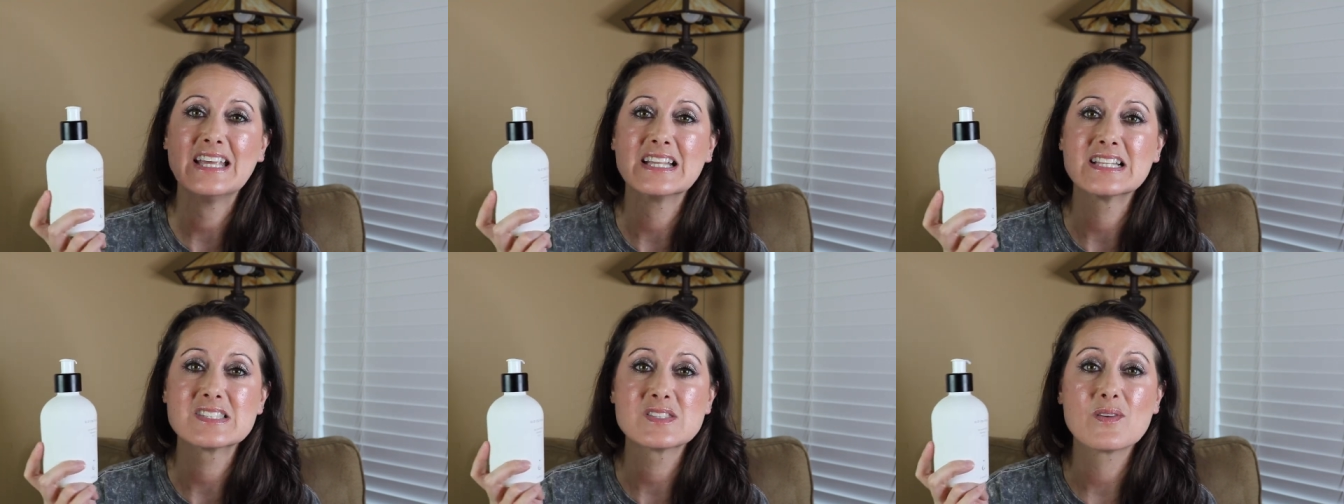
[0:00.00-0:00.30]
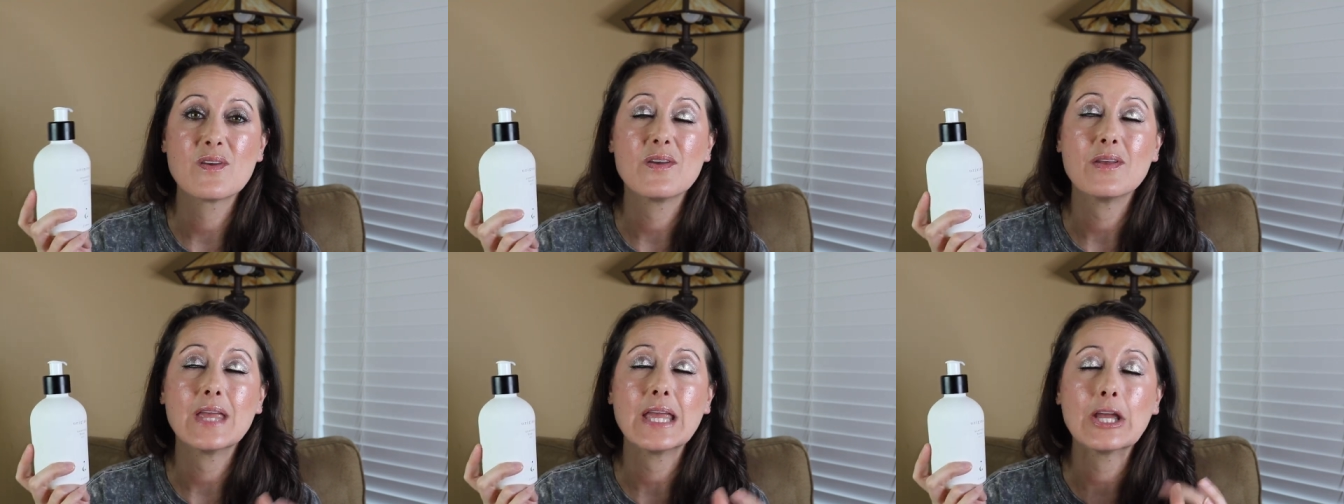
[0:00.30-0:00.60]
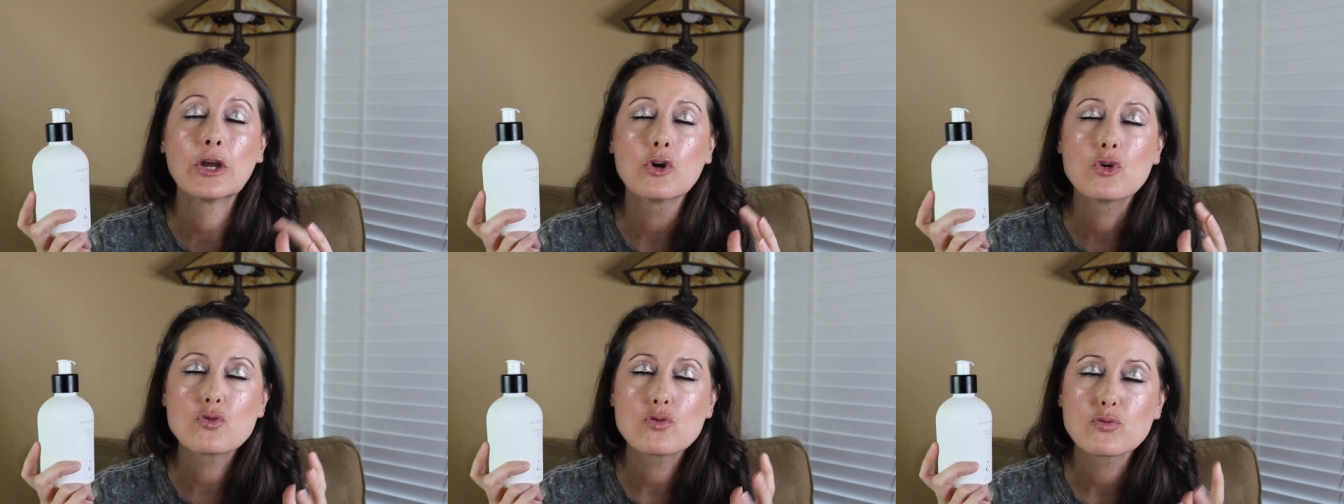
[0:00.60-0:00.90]
It's
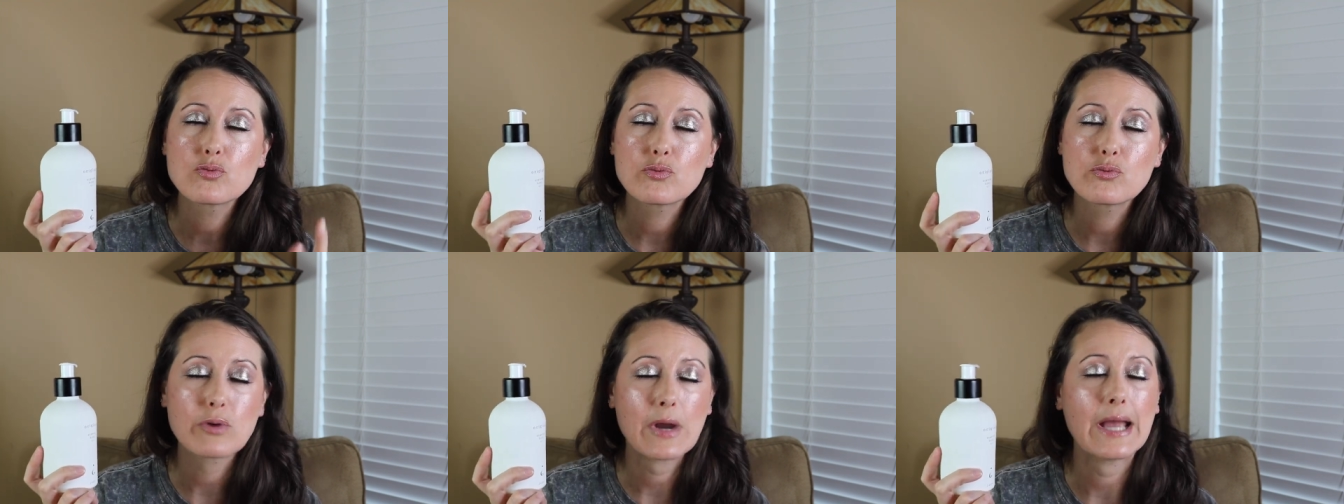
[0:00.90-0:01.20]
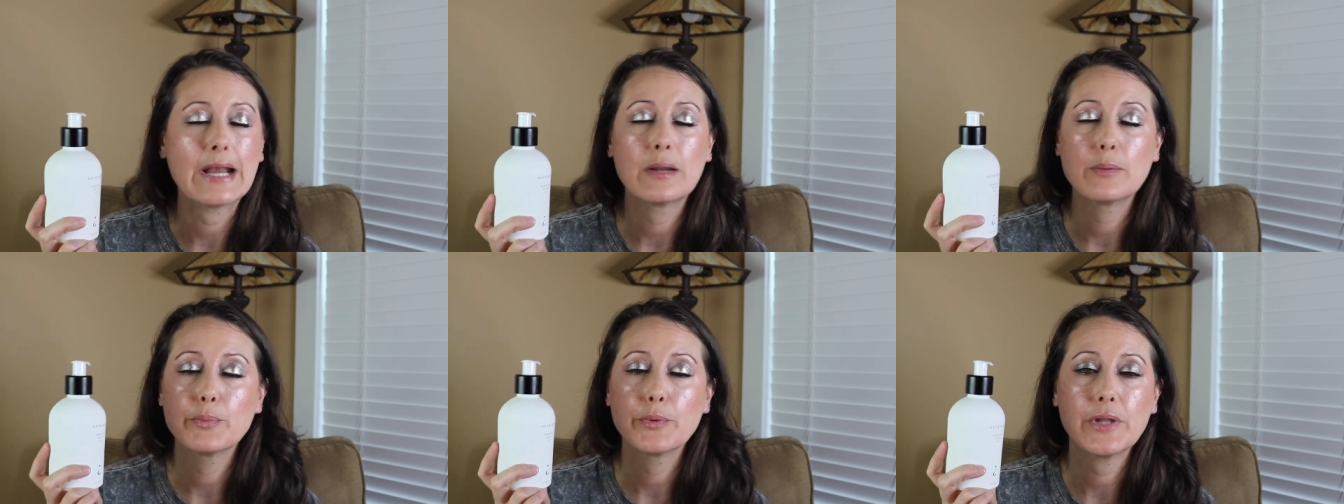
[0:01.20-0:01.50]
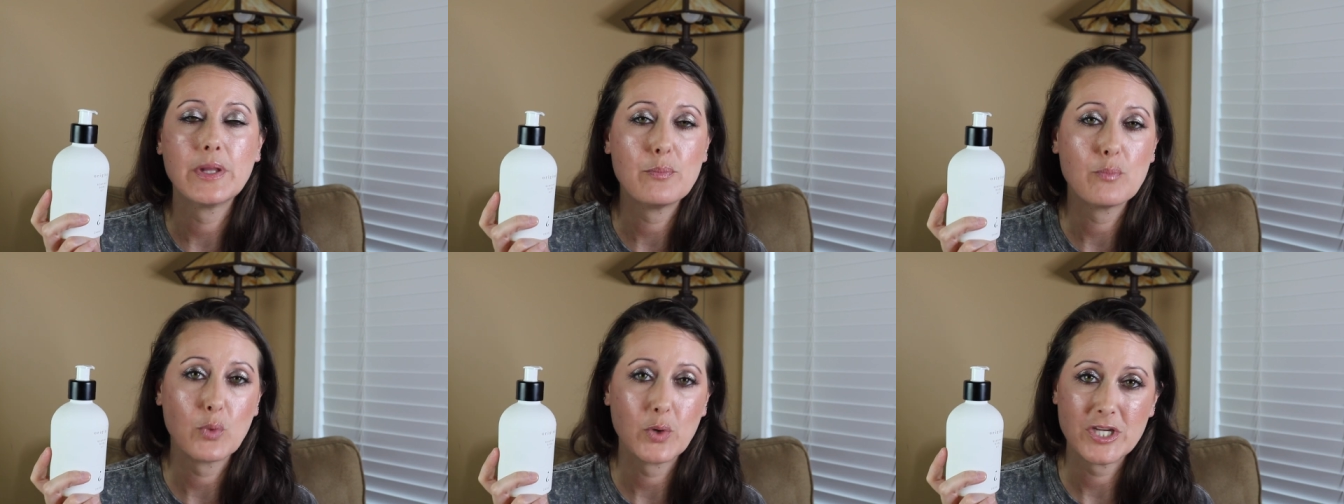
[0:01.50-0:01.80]

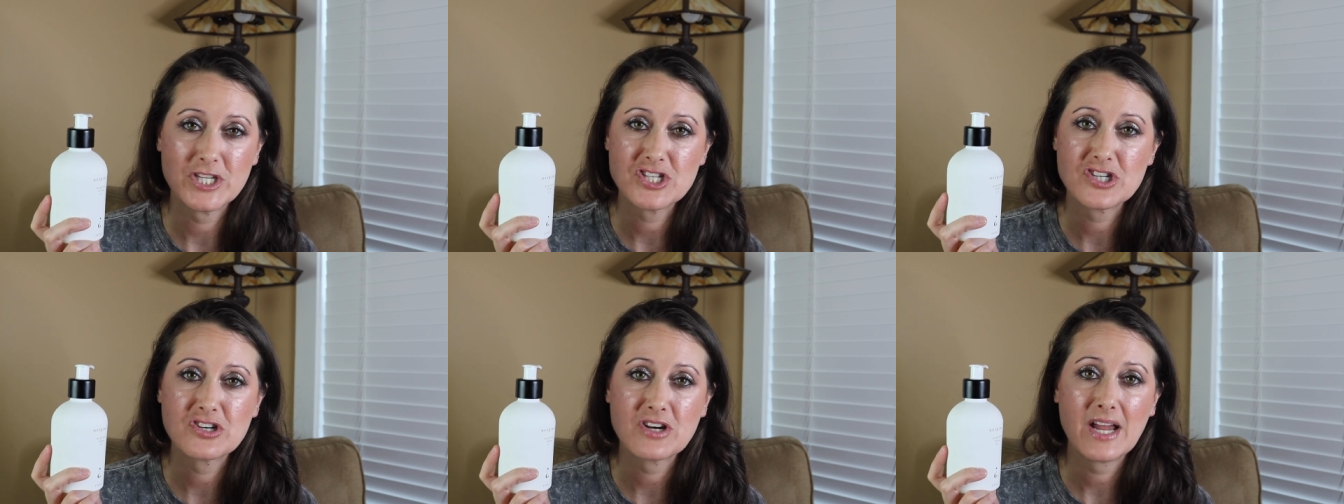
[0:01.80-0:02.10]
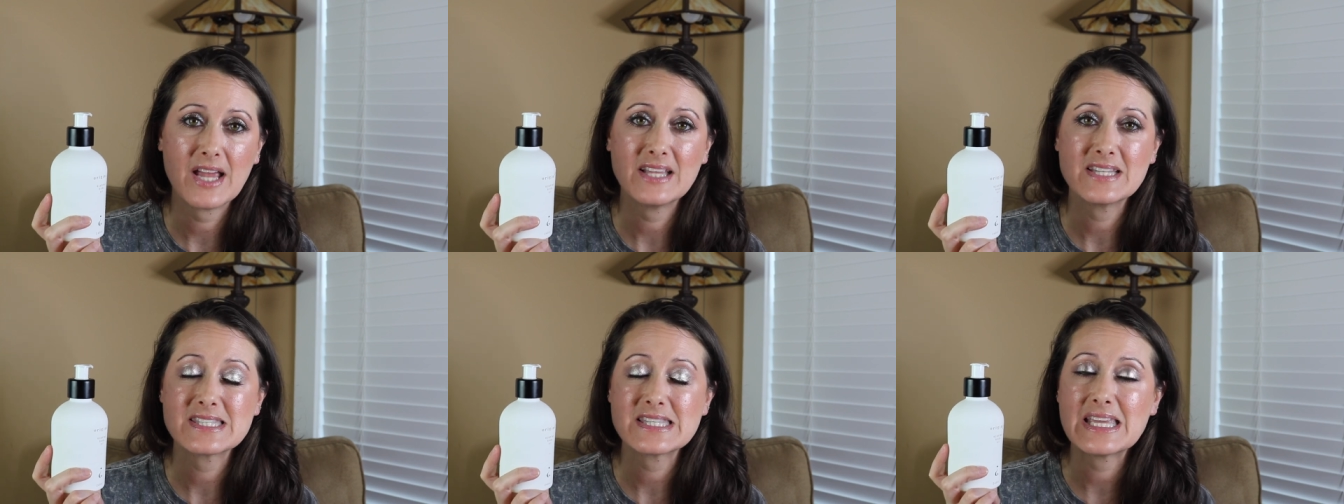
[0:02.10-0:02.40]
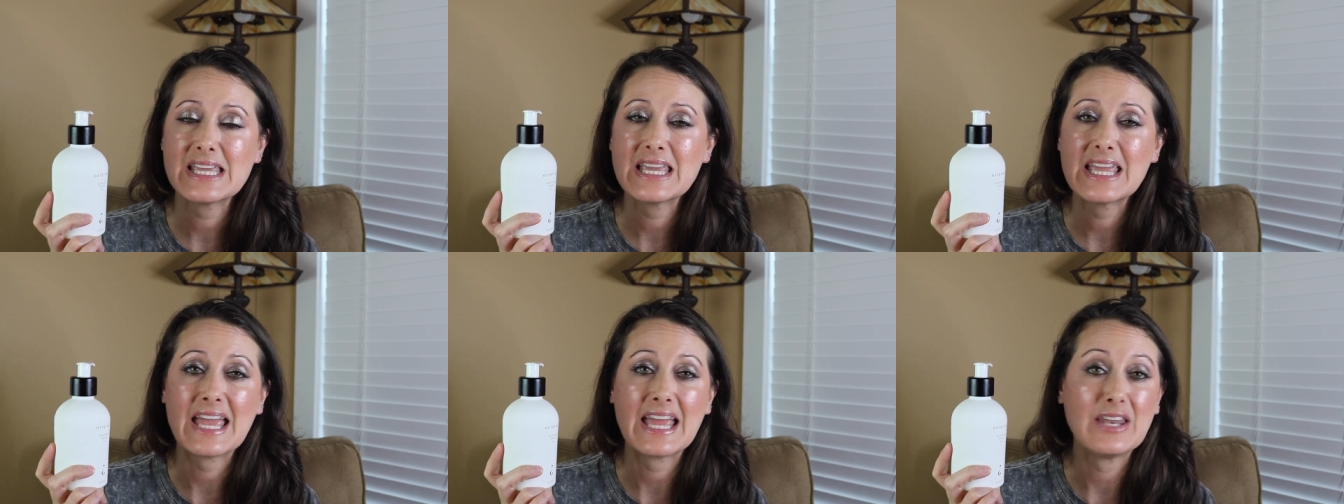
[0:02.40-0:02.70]
incredibly
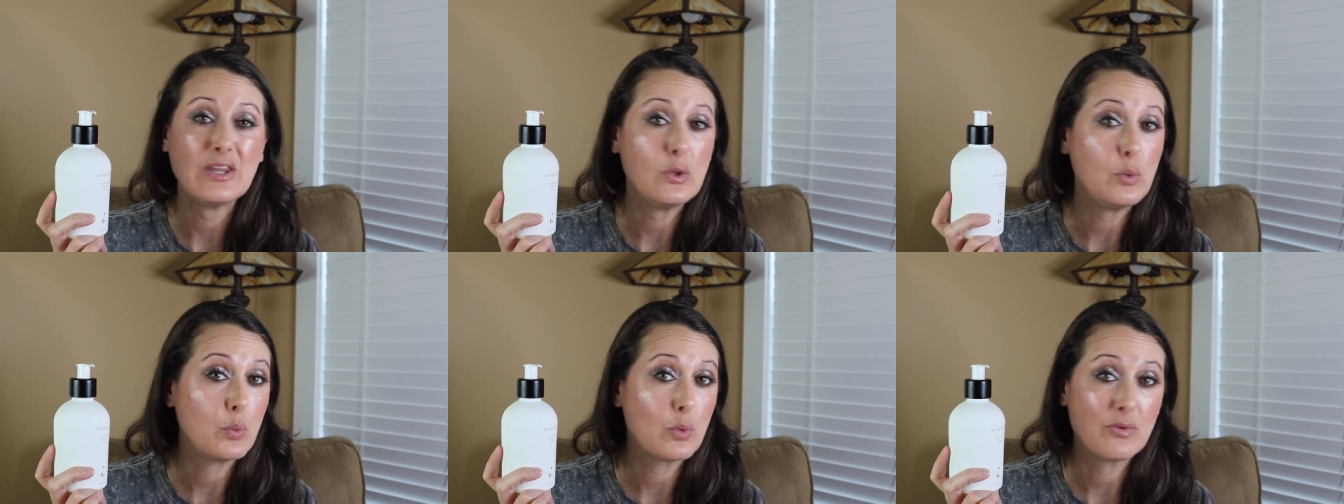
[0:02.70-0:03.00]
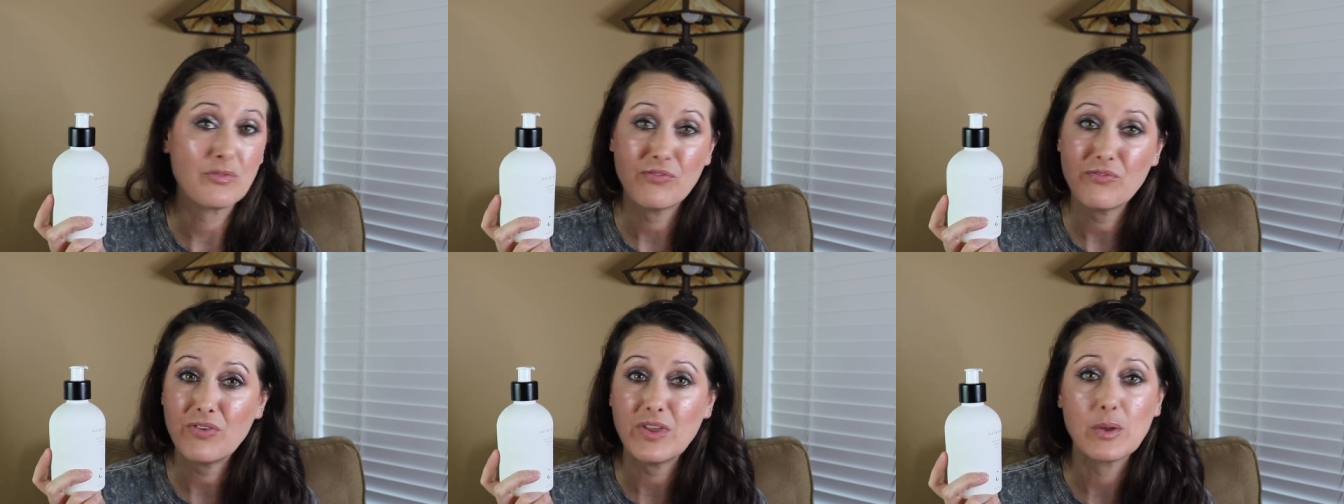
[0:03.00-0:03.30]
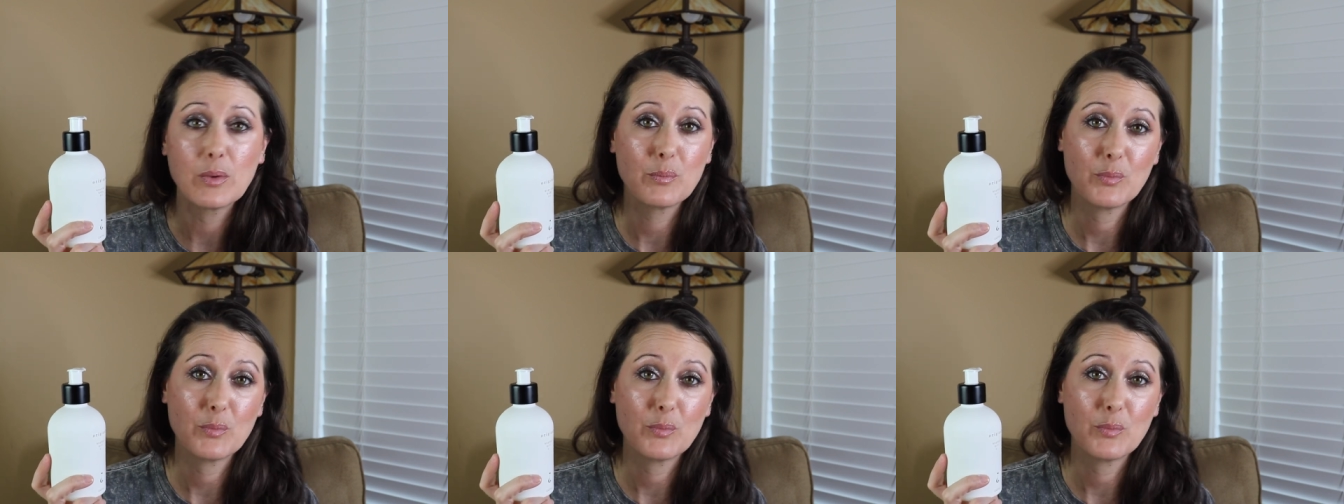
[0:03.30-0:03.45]
moisturizing and you will feel